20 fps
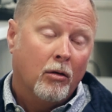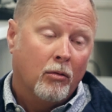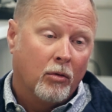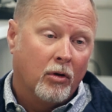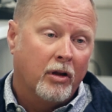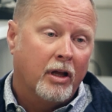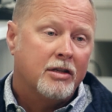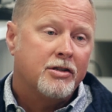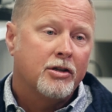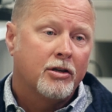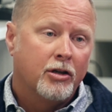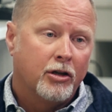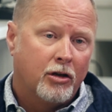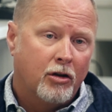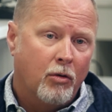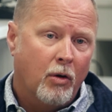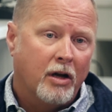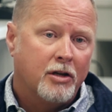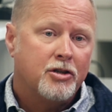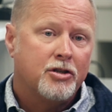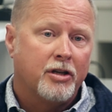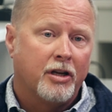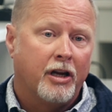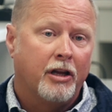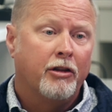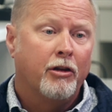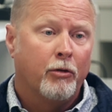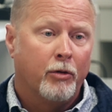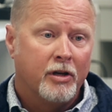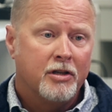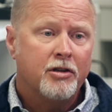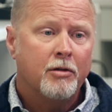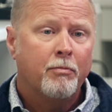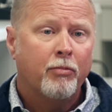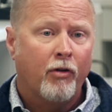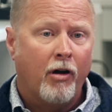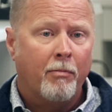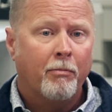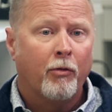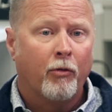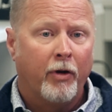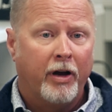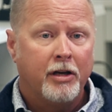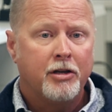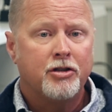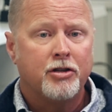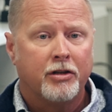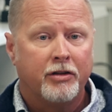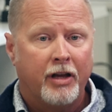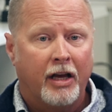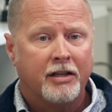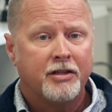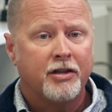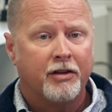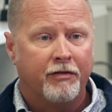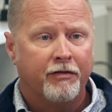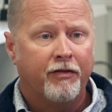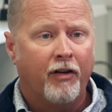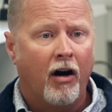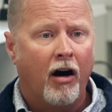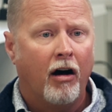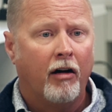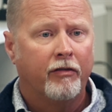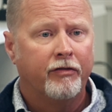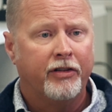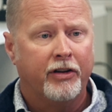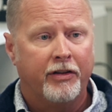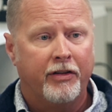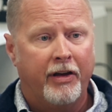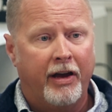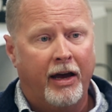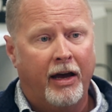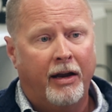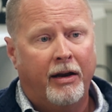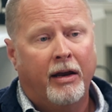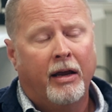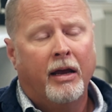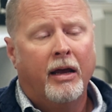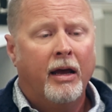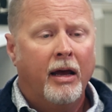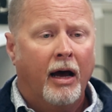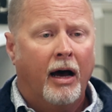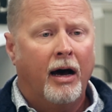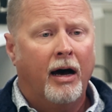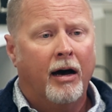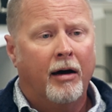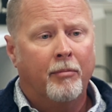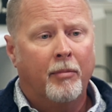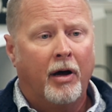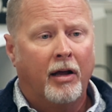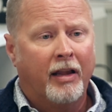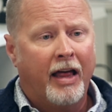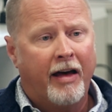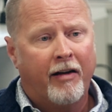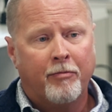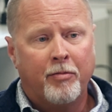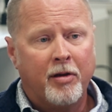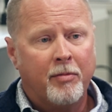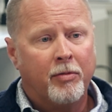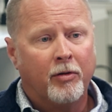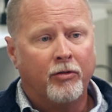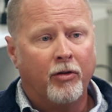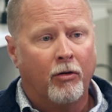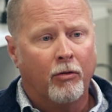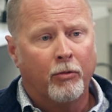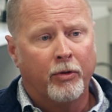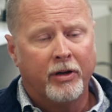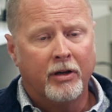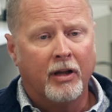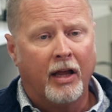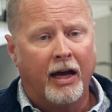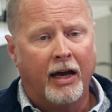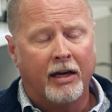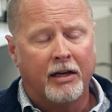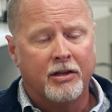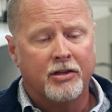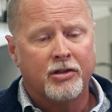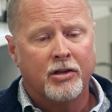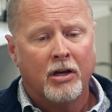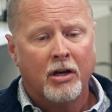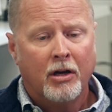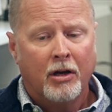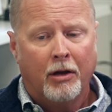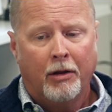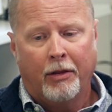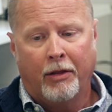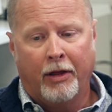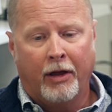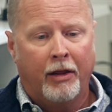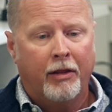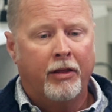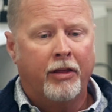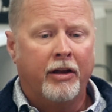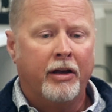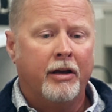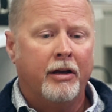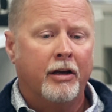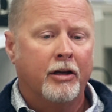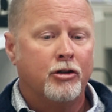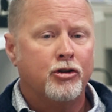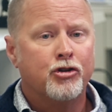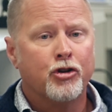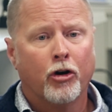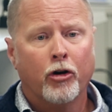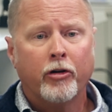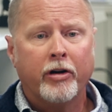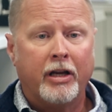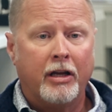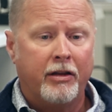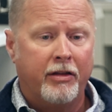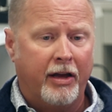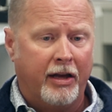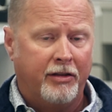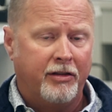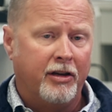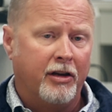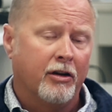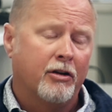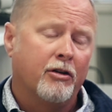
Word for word: Well, that's a good question, and there is a preparation that's involved in that. Um, a lot of people don't realize the, the journey that the